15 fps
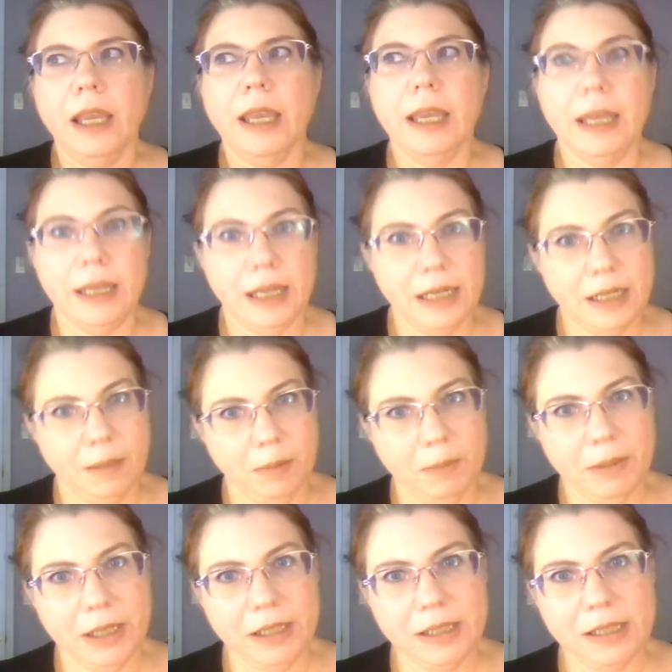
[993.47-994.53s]
in a
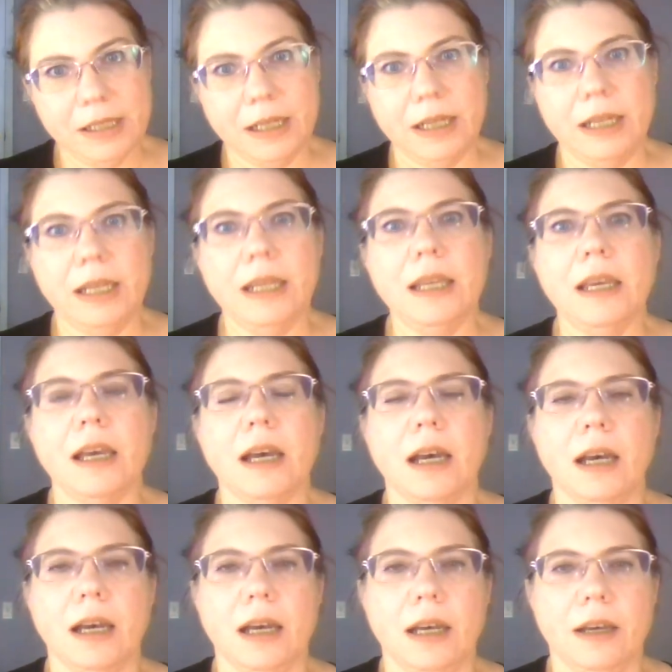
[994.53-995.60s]
double-blind study
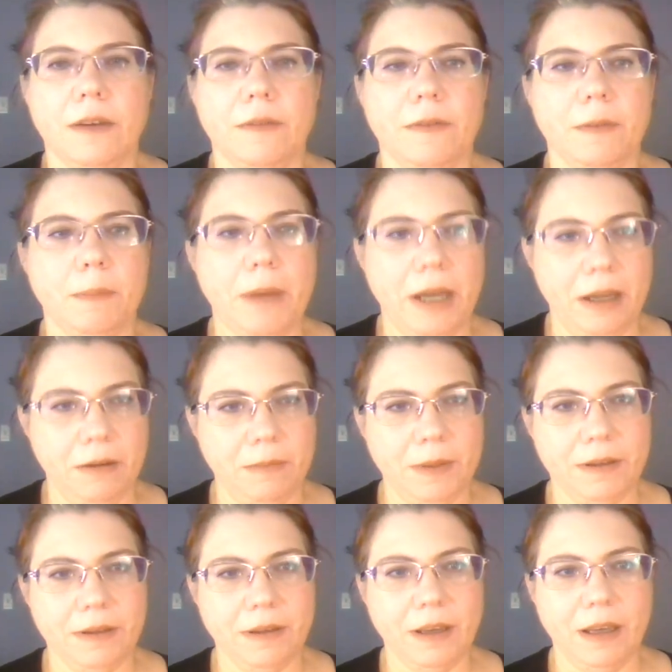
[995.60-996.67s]
of
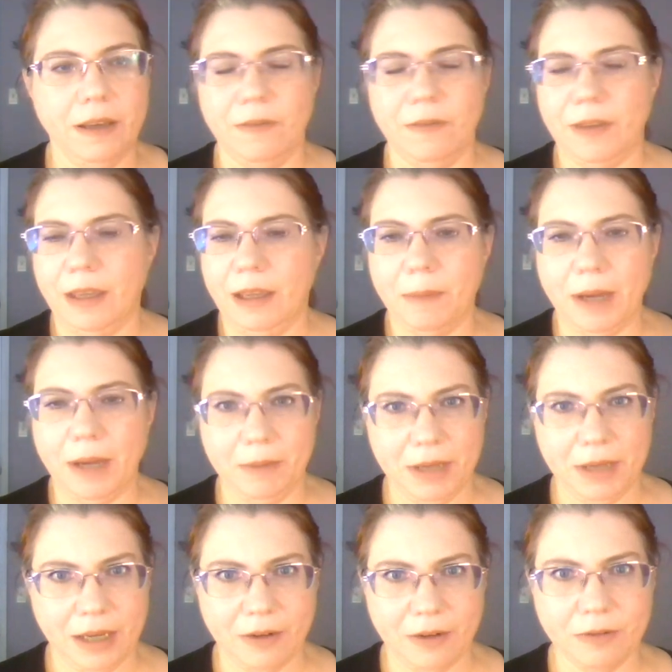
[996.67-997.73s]
a
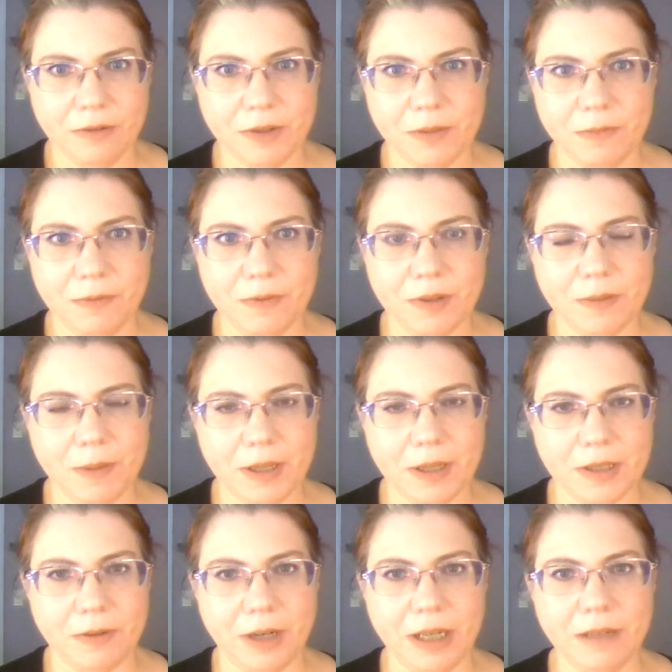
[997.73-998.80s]
biomechanical
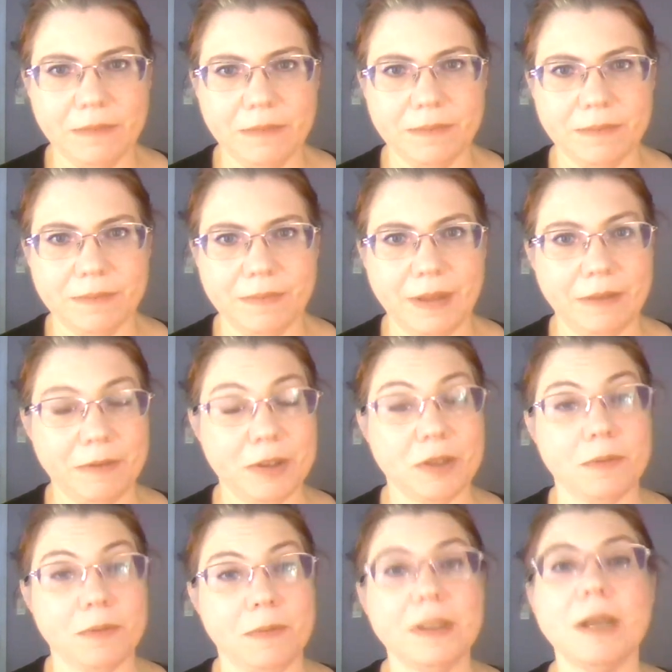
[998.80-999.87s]
response rate,
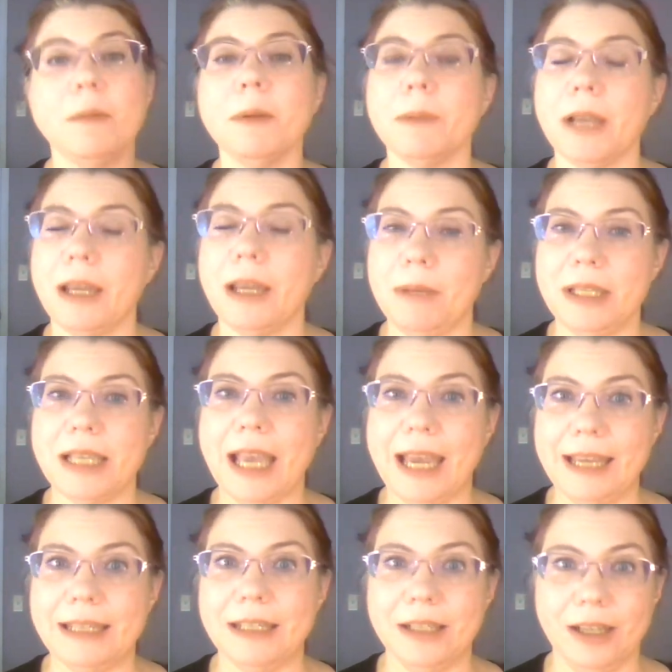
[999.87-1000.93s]
which double-blind means
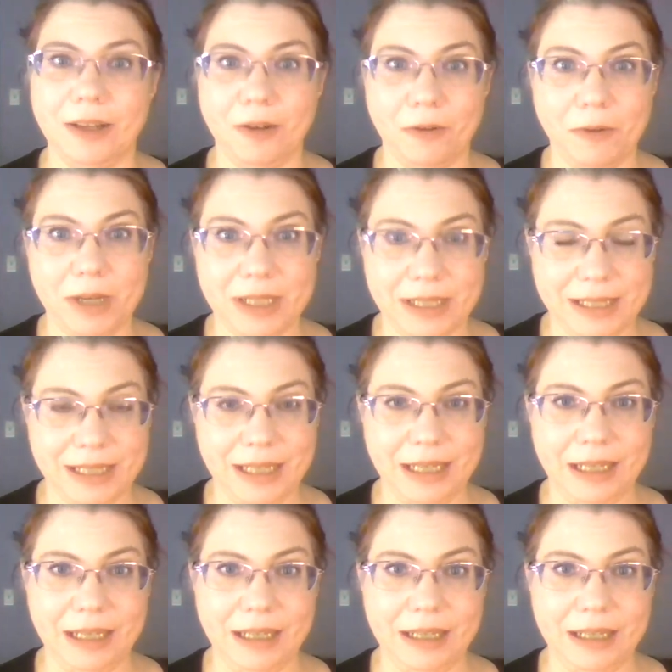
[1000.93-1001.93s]
I did not always see